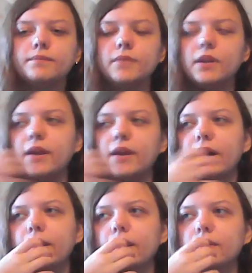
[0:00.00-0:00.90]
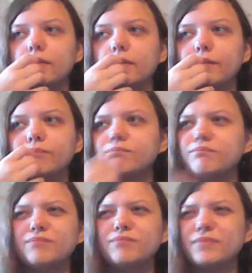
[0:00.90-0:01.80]
like
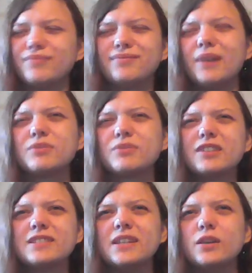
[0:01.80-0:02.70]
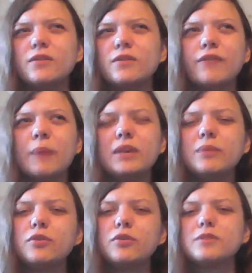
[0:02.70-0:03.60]
I was gonna say family,
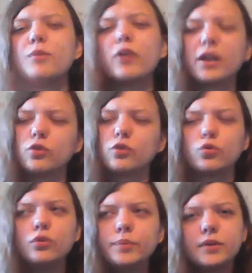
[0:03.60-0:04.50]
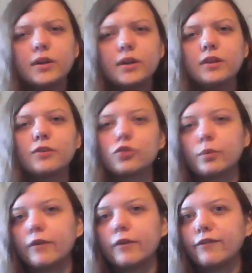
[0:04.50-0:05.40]
but no, it's more like group
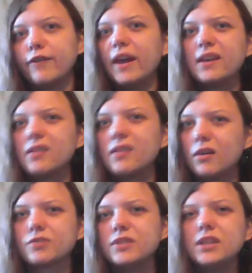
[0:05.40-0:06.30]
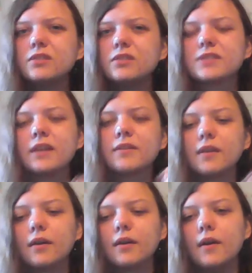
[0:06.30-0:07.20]
of fake alter egos kind of
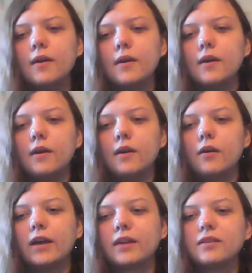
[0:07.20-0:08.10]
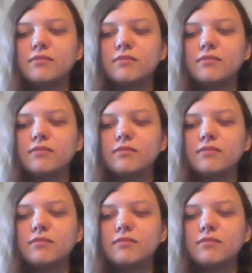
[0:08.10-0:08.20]
thing. Like,